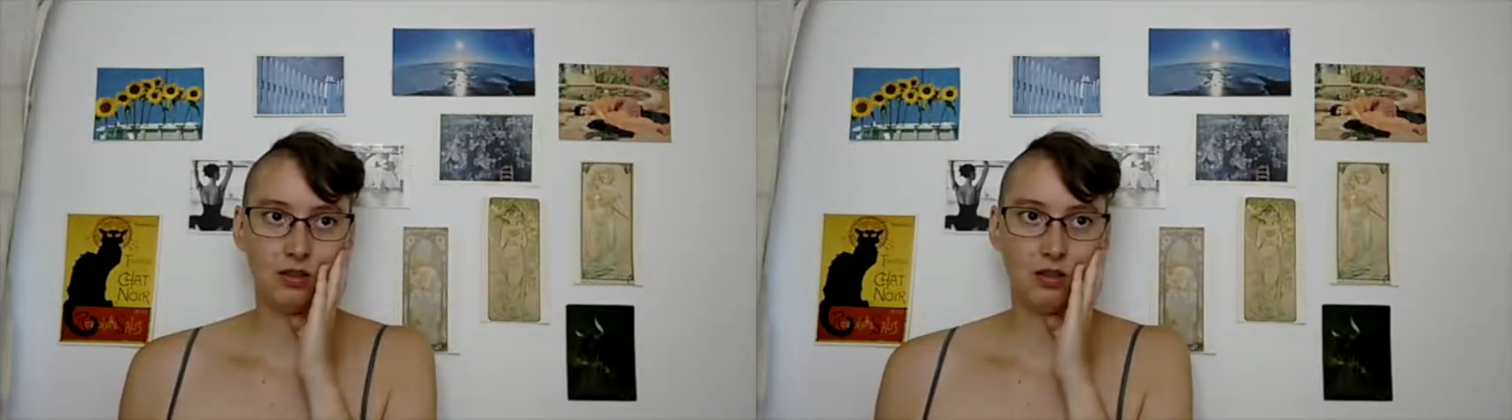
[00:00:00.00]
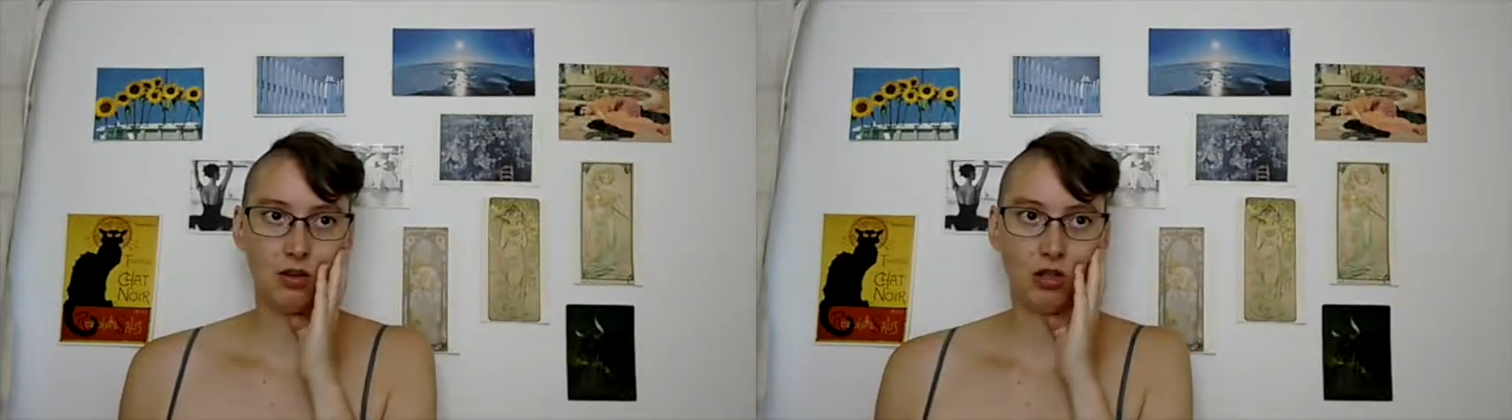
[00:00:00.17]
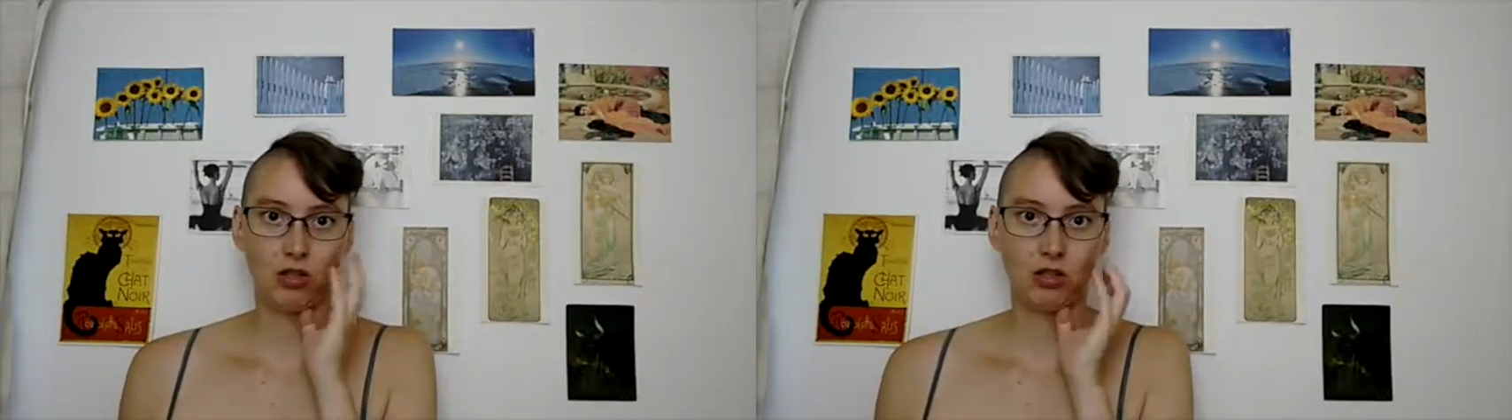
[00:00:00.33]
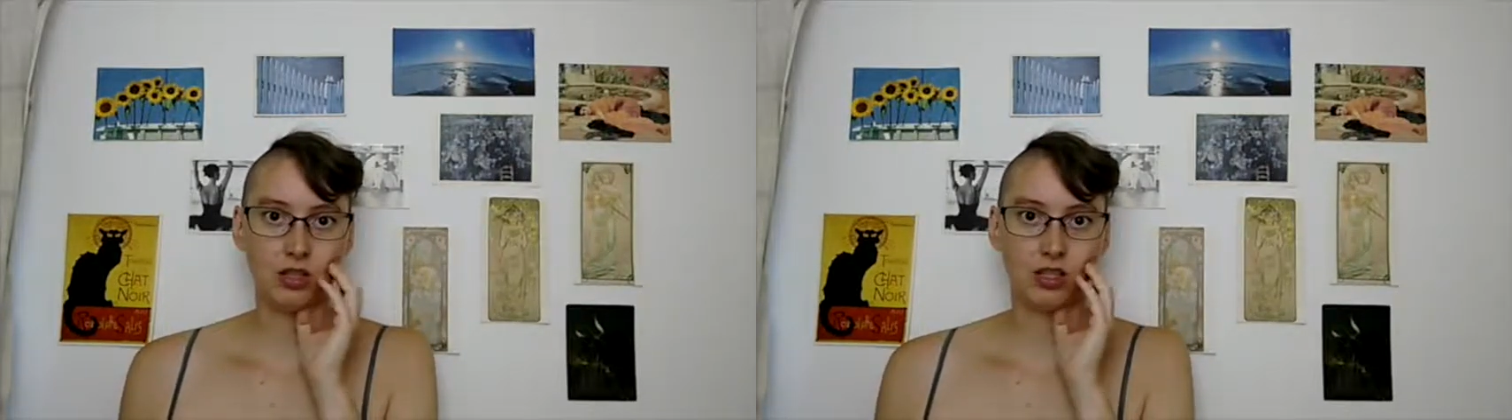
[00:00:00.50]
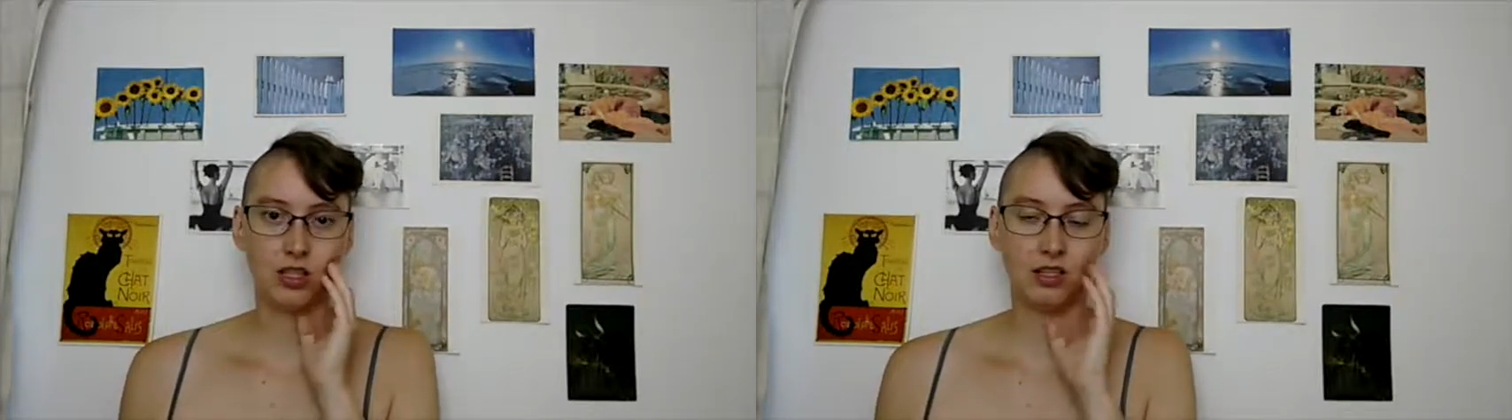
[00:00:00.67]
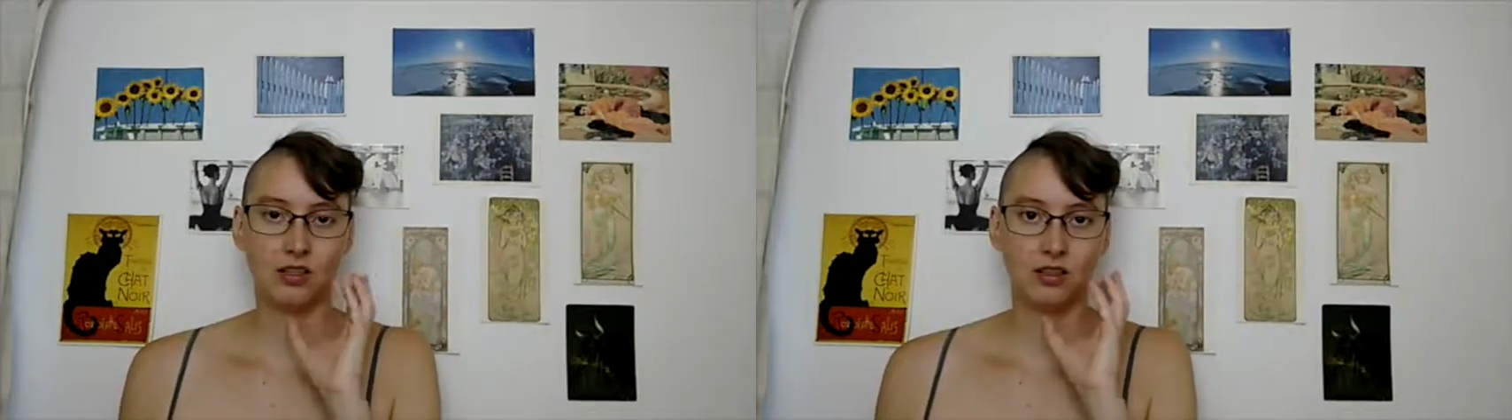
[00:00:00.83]
her
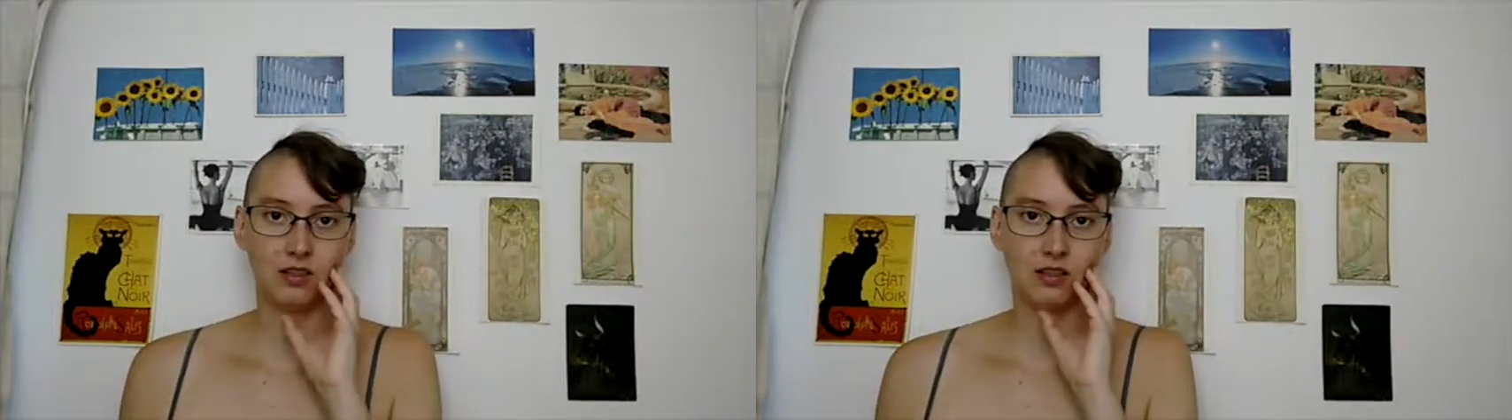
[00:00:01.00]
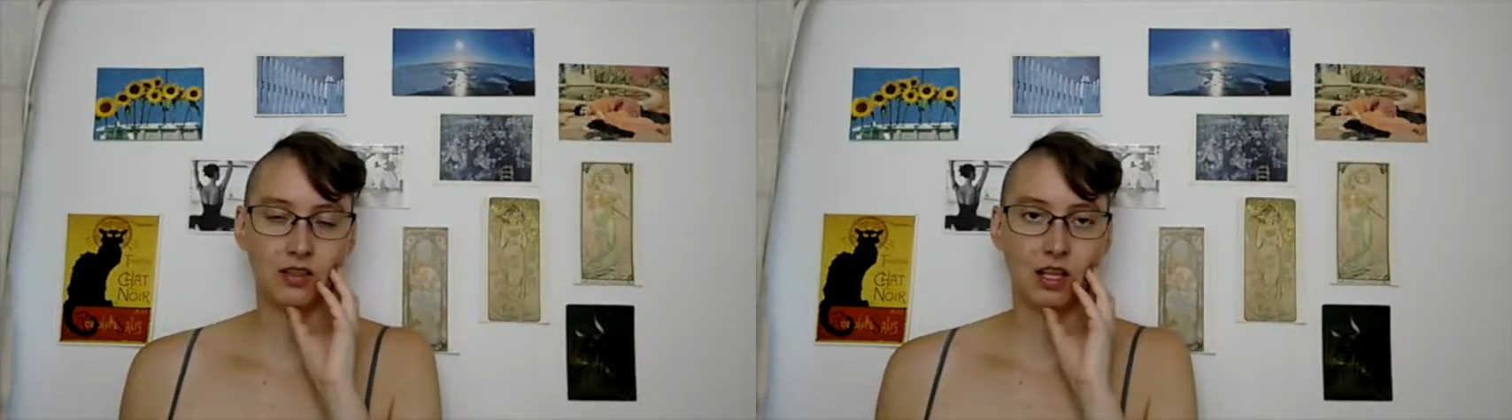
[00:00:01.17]
skin is